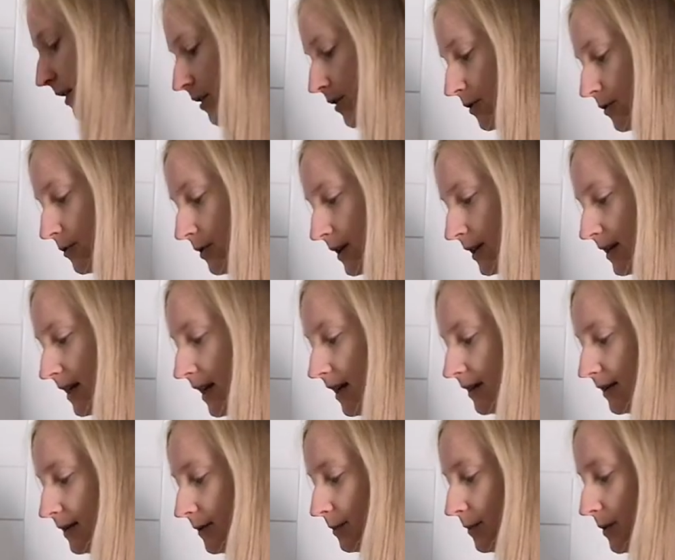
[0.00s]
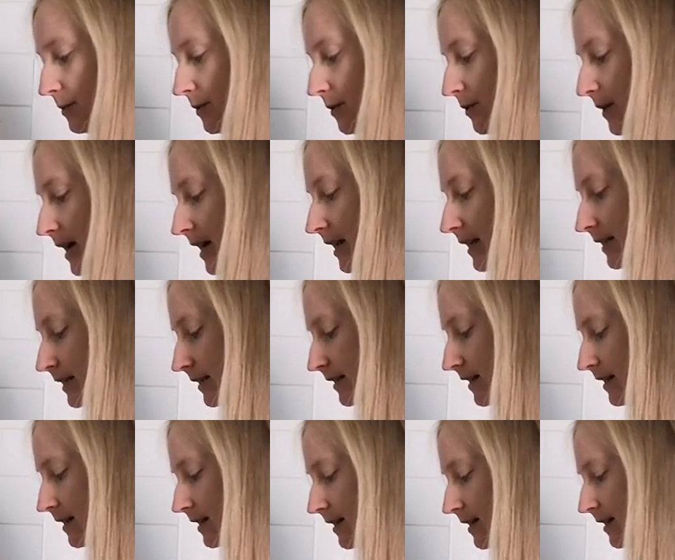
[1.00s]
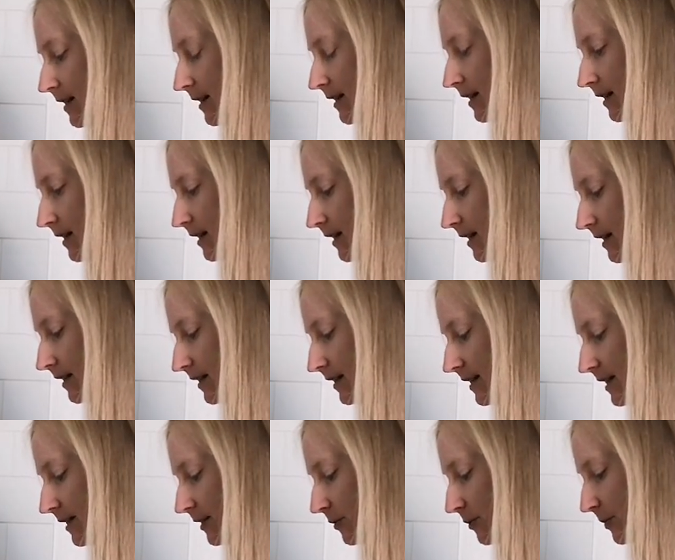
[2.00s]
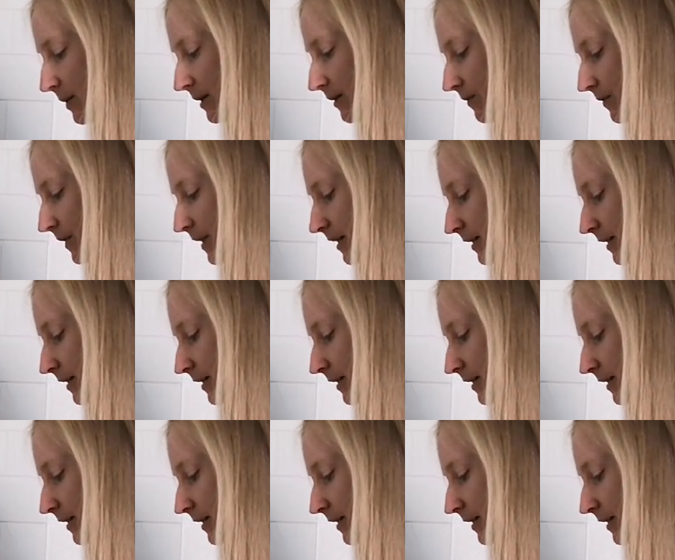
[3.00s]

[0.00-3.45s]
So yes, we will add a little bit of